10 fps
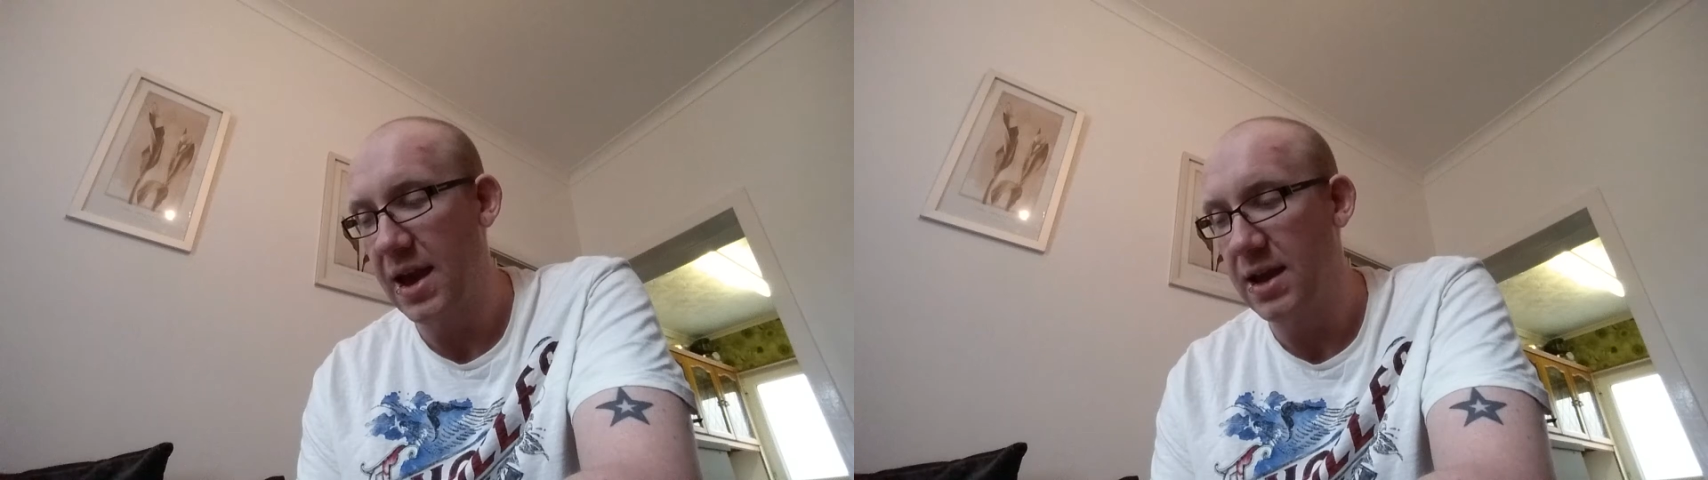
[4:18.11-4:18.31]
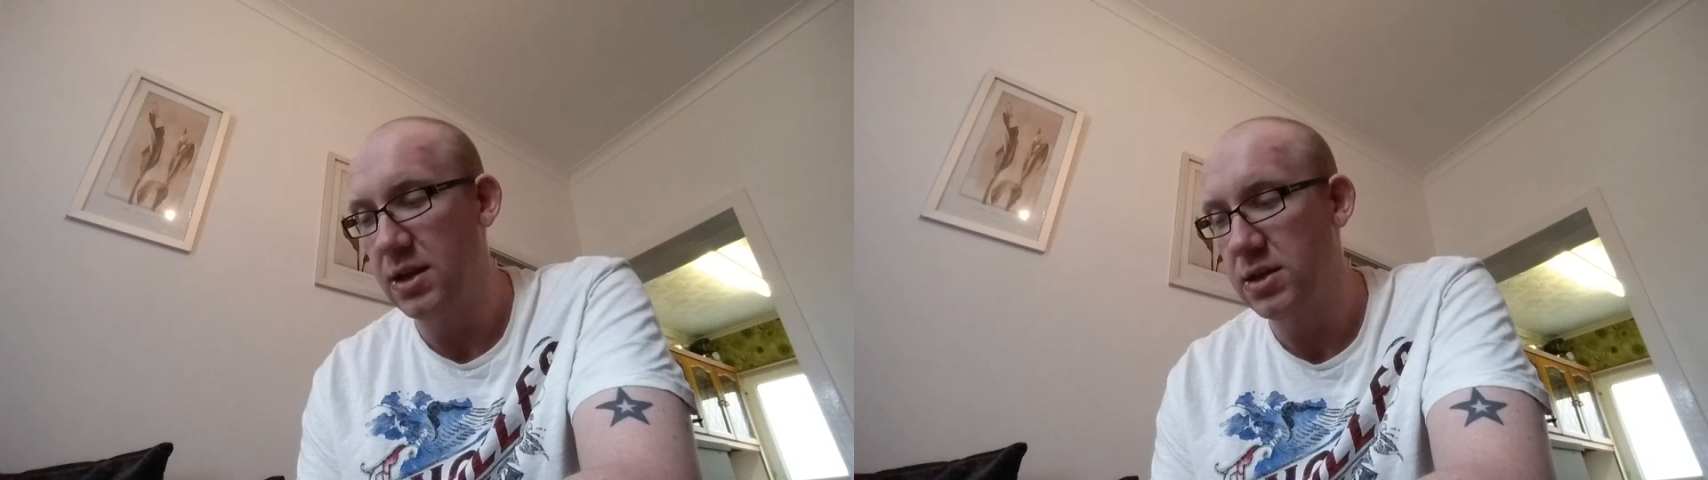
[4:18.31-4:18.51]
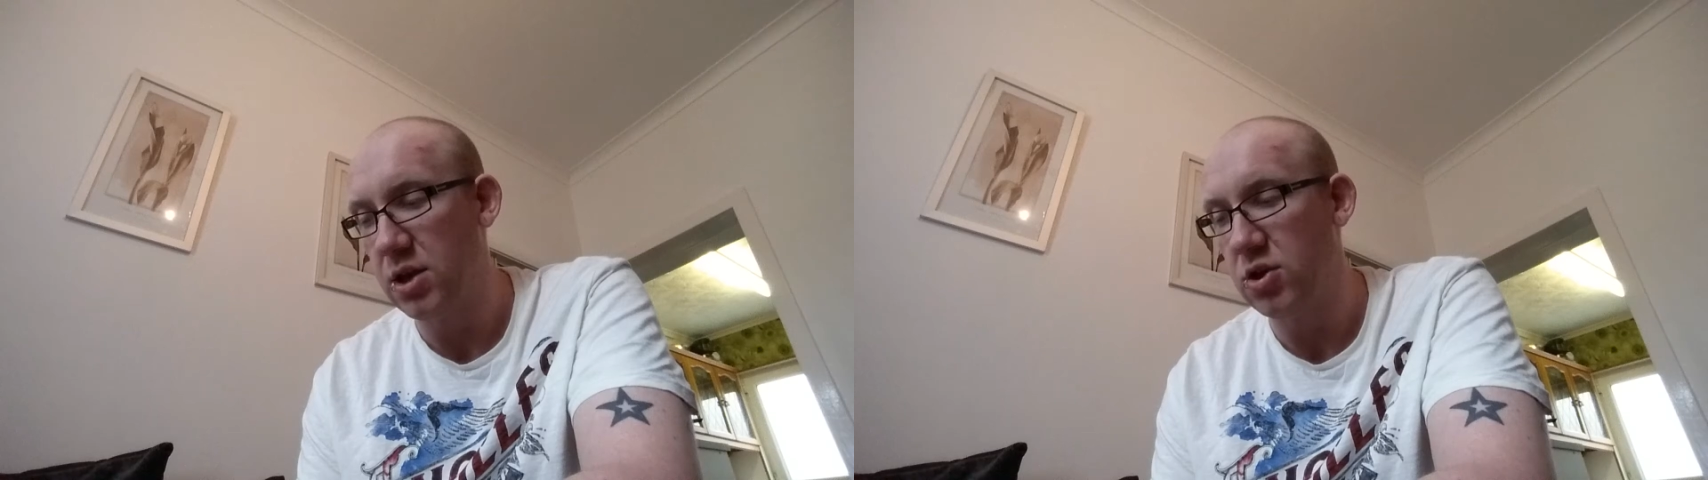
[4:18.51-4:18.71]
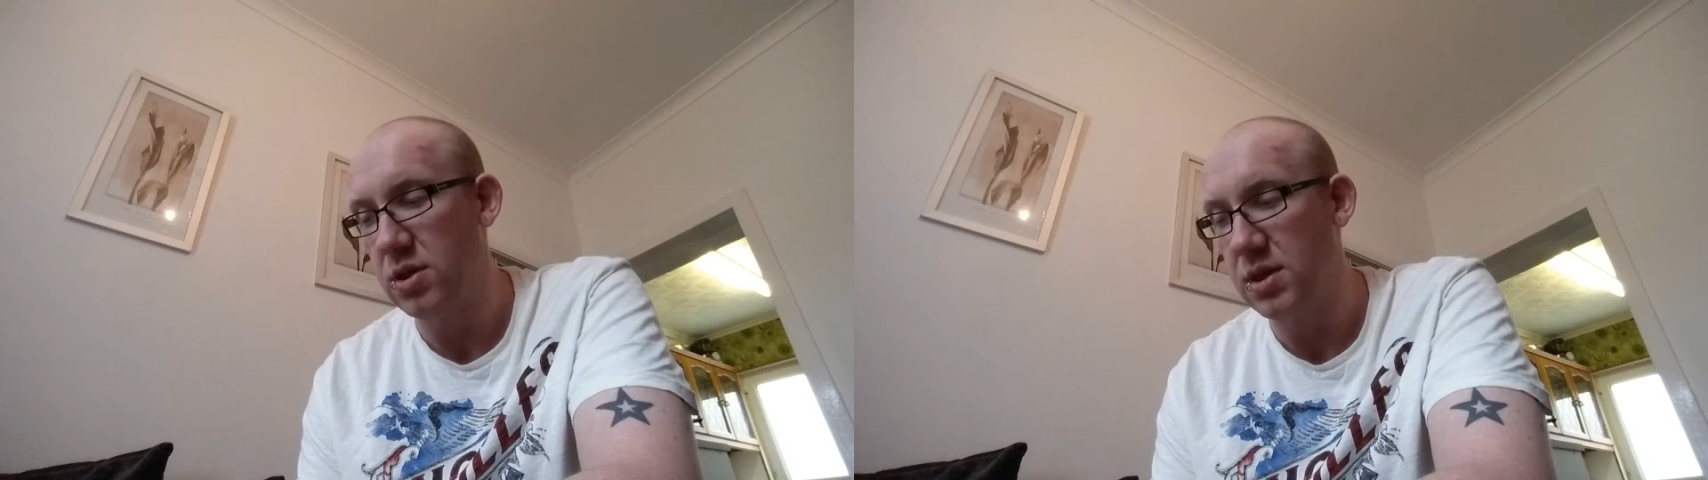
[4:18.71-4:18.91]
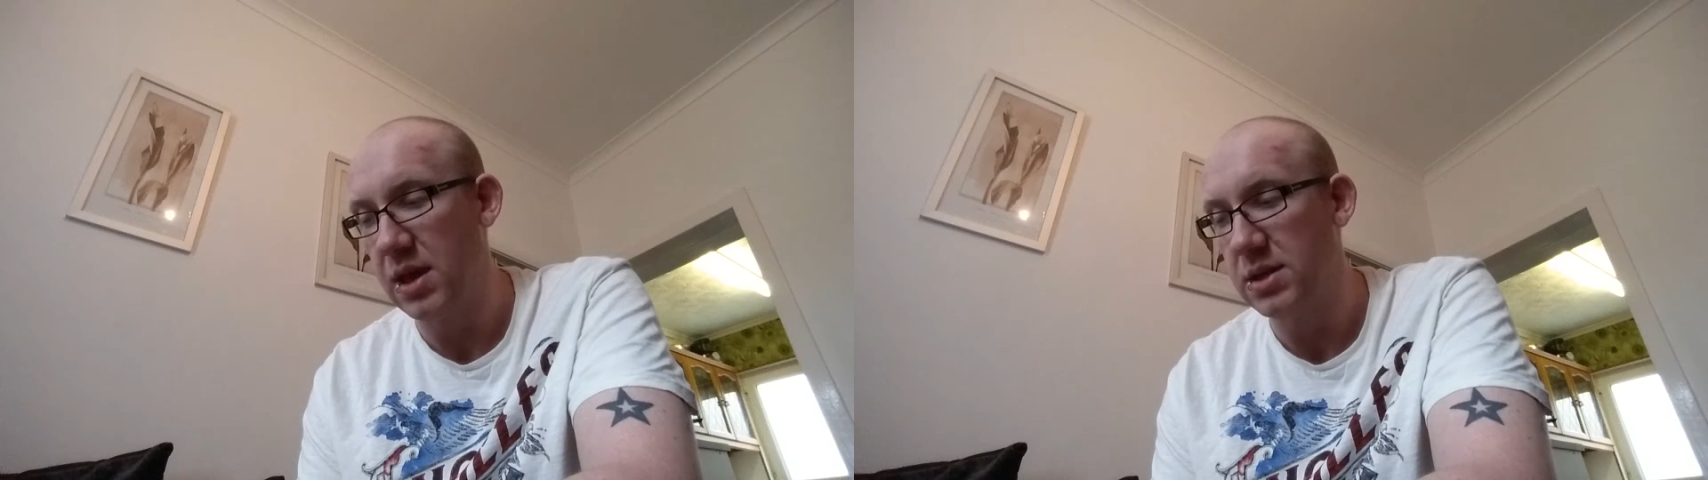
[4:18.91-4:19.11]
In
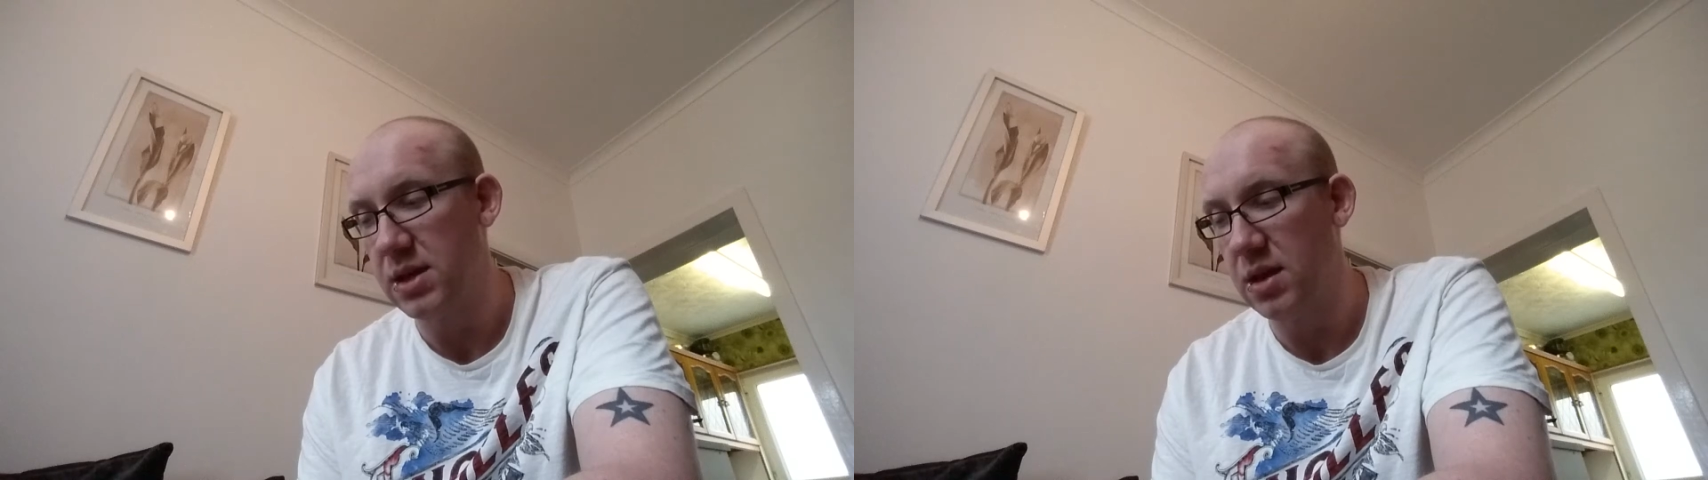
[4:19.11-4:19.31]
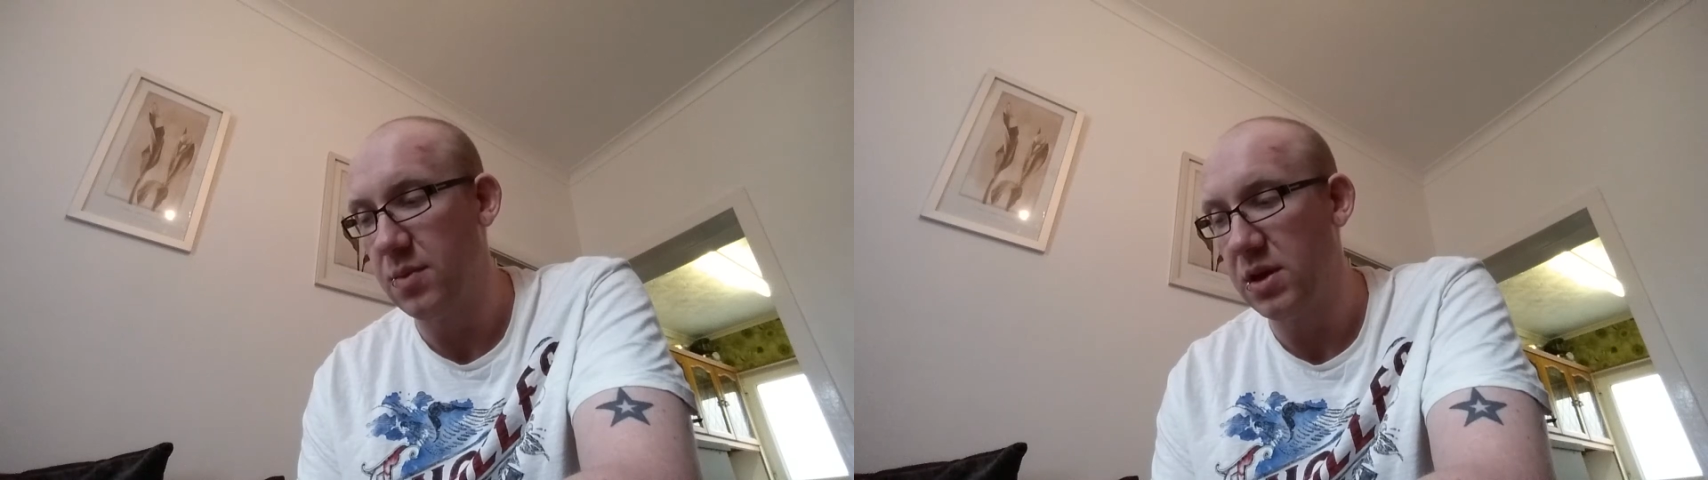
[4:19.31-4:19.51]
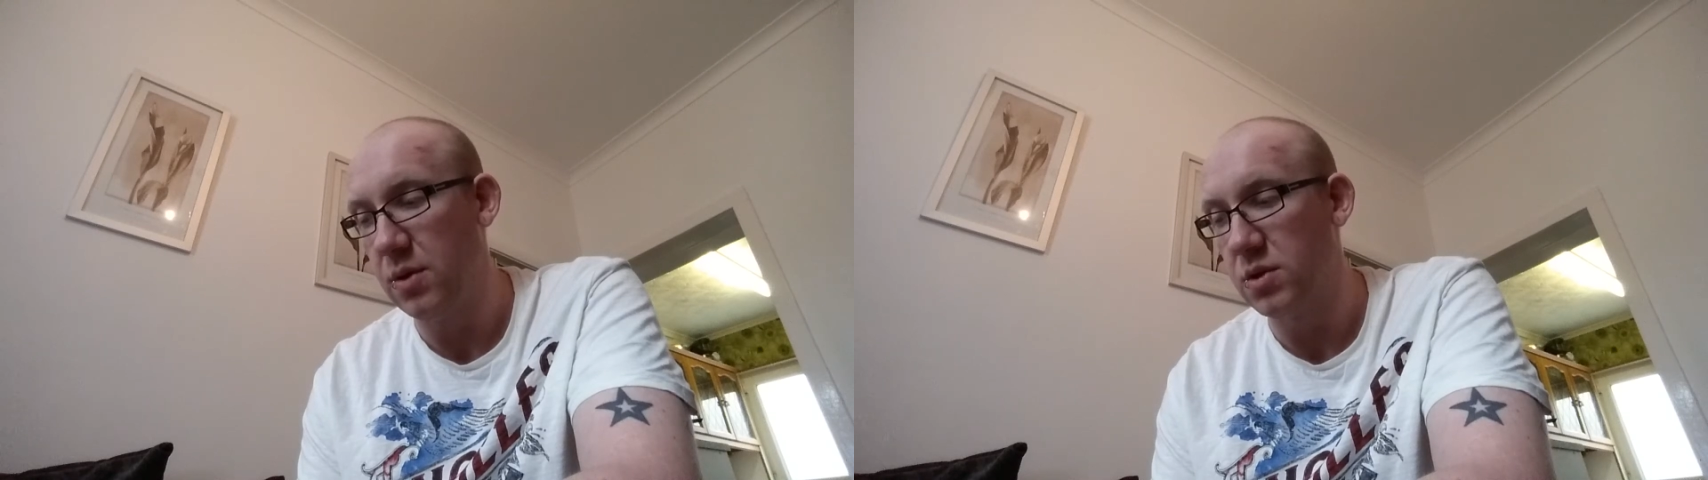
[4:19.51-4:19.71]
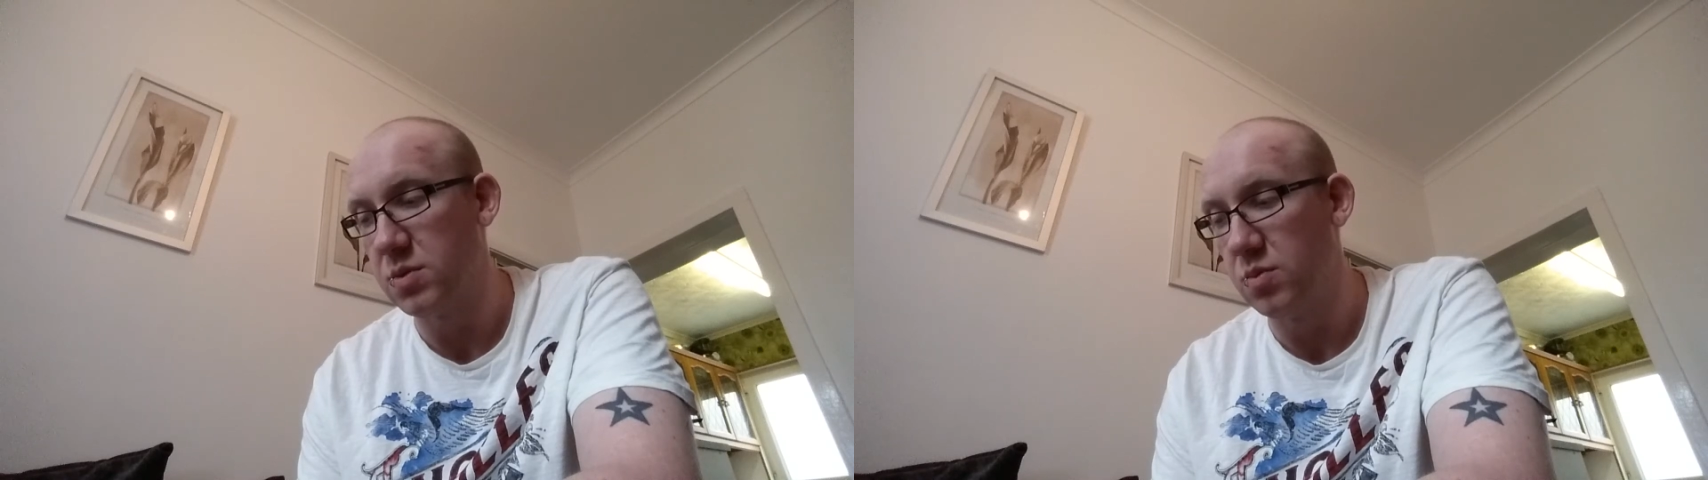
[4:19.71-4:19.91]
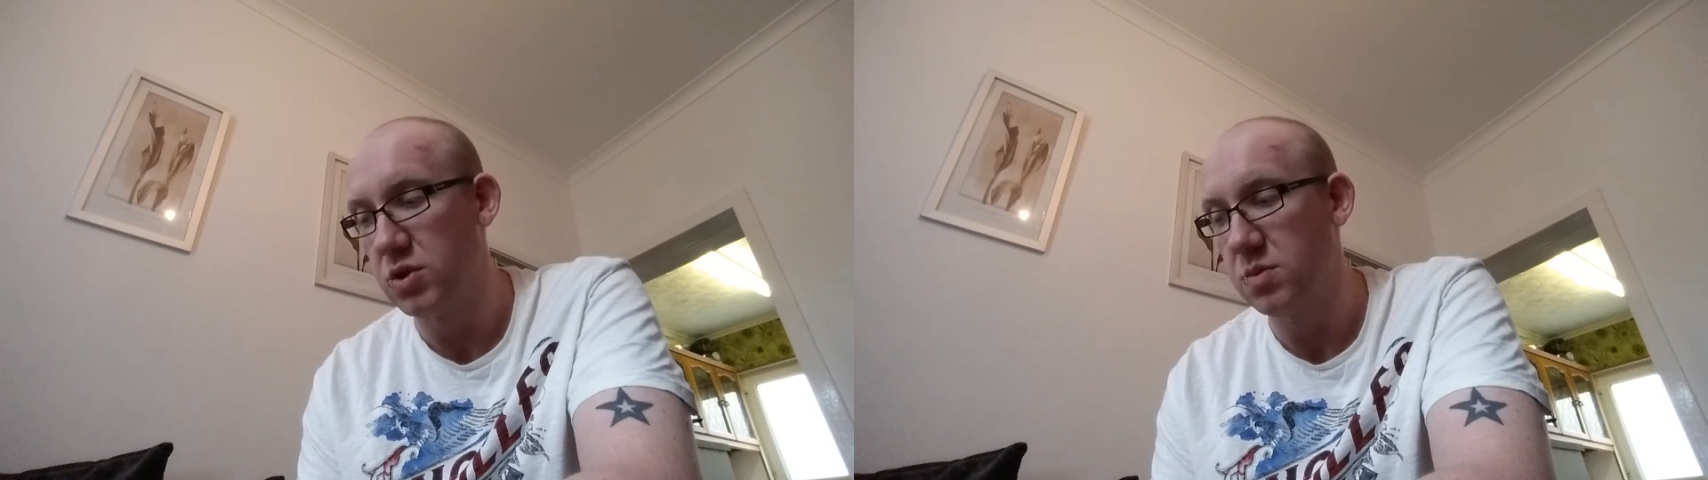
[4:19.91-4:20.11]
addition, these enemy
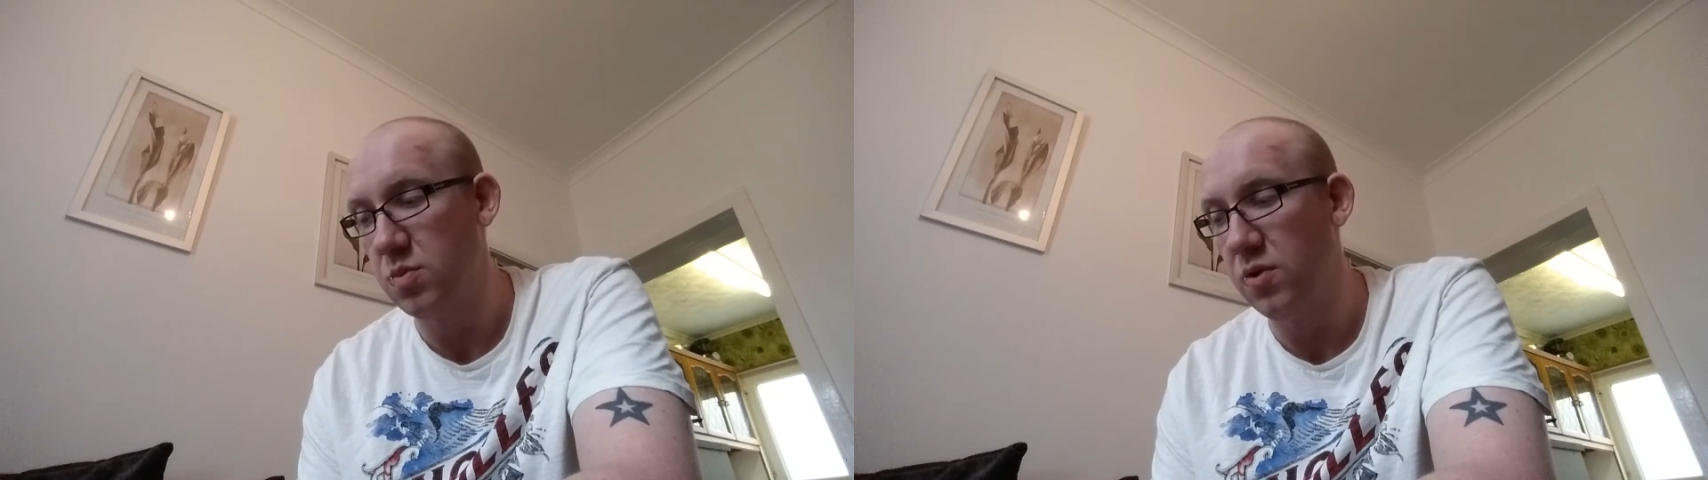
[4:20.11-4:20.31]
units must